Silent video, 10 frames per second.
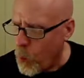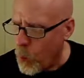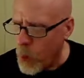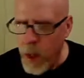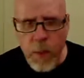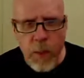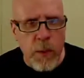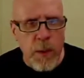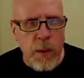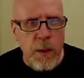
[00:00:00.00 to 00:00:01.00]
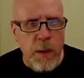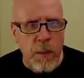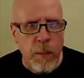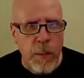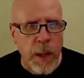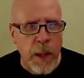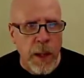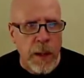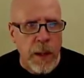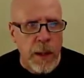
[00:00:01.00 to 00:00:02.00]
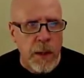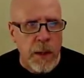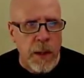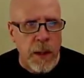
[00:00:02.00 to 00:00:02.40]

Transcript: keep those things in mind. I guess,